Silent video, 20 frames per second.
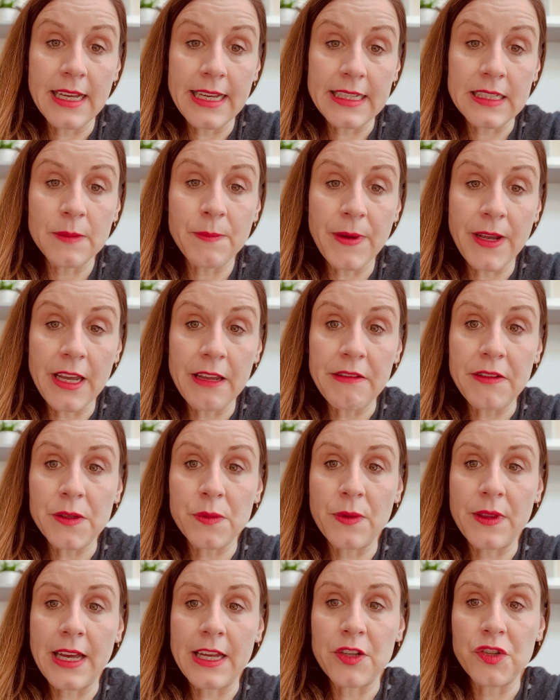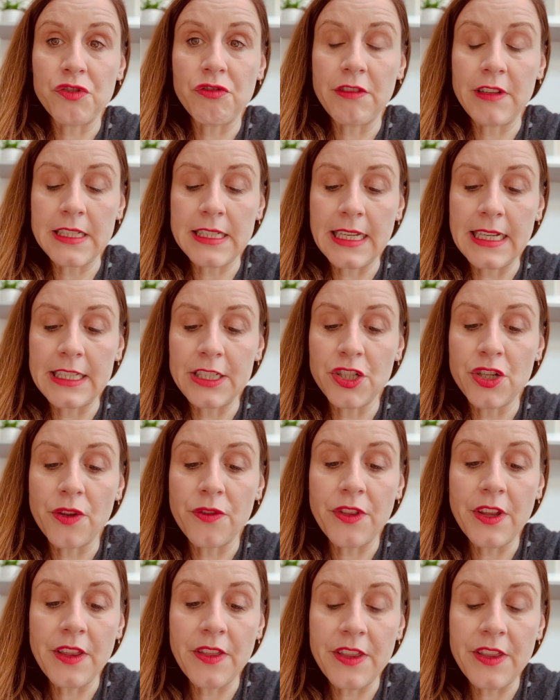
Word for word: experience with Andrea is that you know the,